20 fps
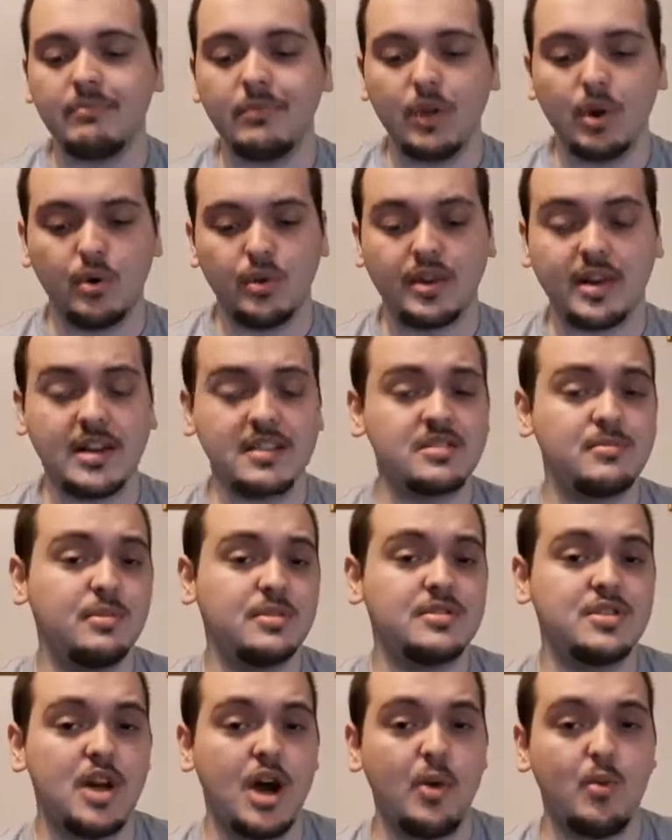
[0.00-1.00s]
or the customer
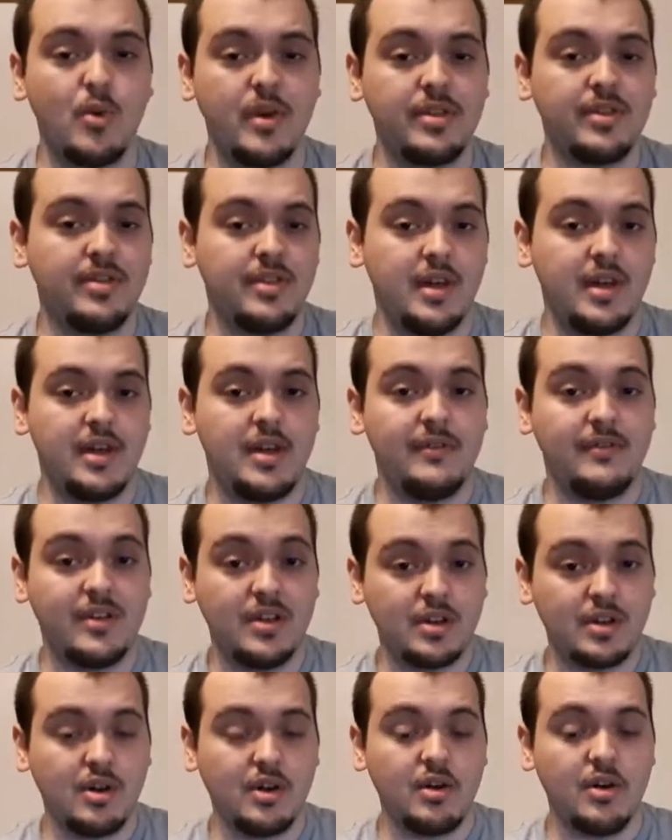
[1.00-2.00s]
is not with the
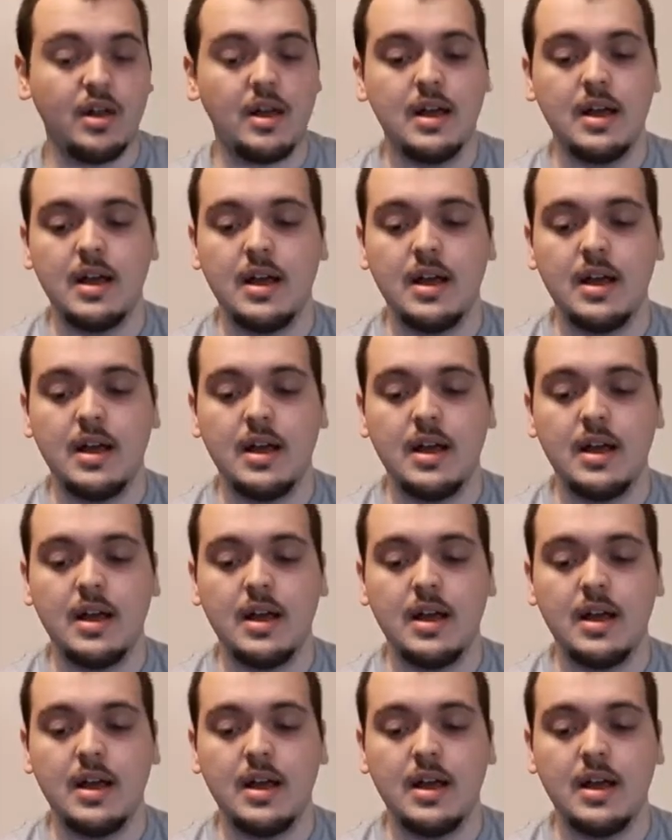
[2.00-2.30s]
vehicle,